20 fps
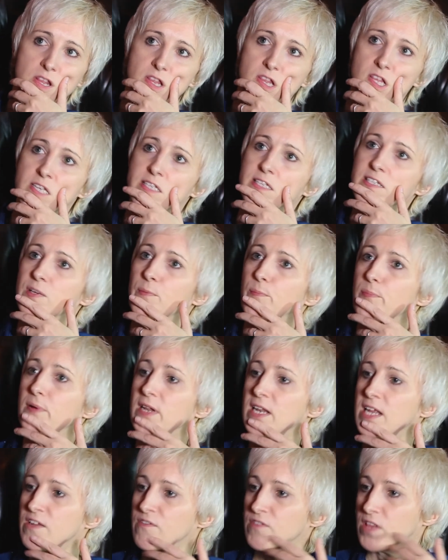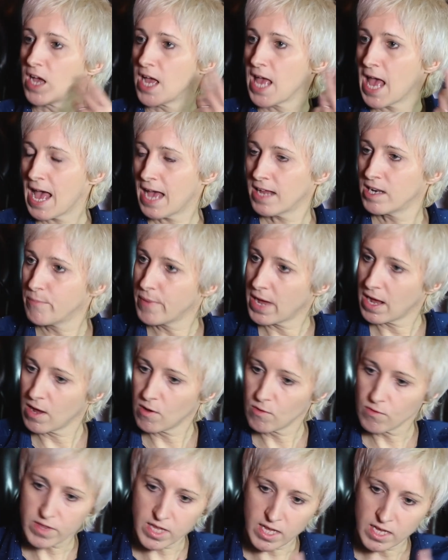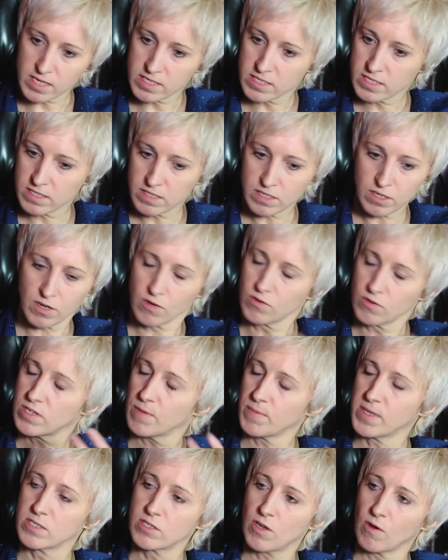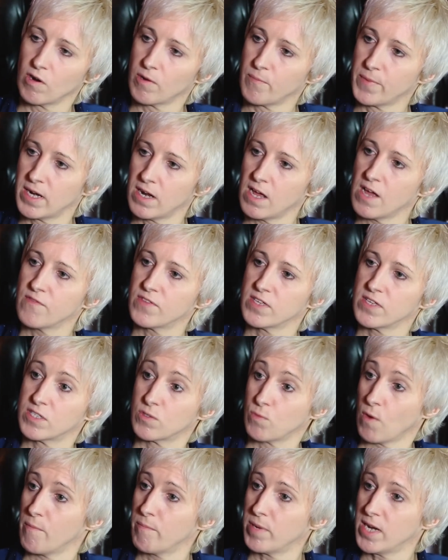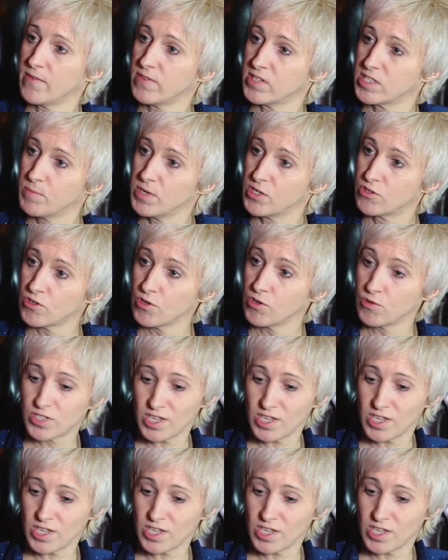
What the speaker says: this is a belief that I had about this, you know, something that's going on in my life, this is what I'm believing to be true.